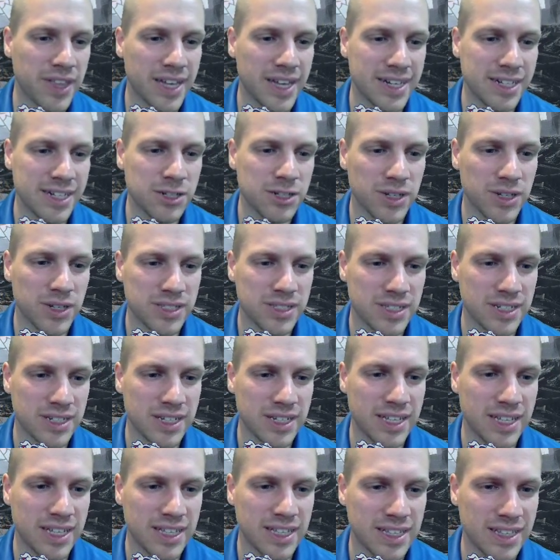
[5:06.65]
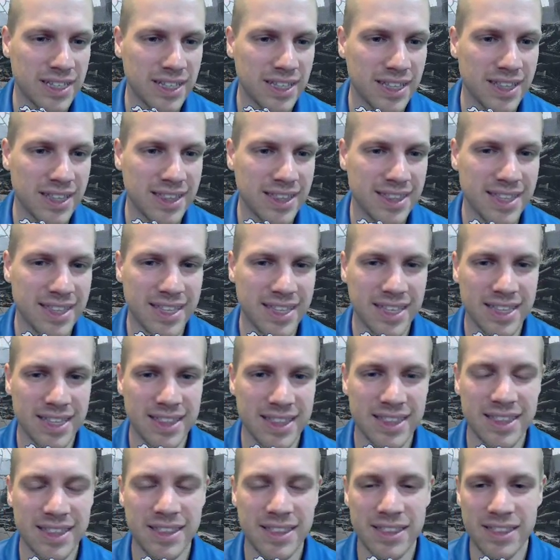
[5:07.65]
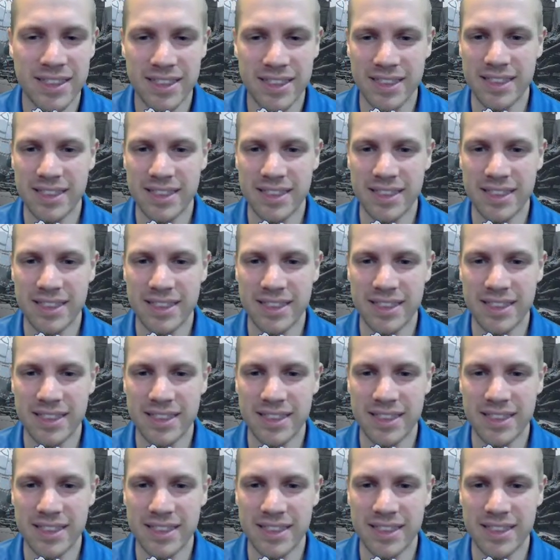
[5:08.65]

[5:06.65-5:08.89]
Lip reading: that interested in, then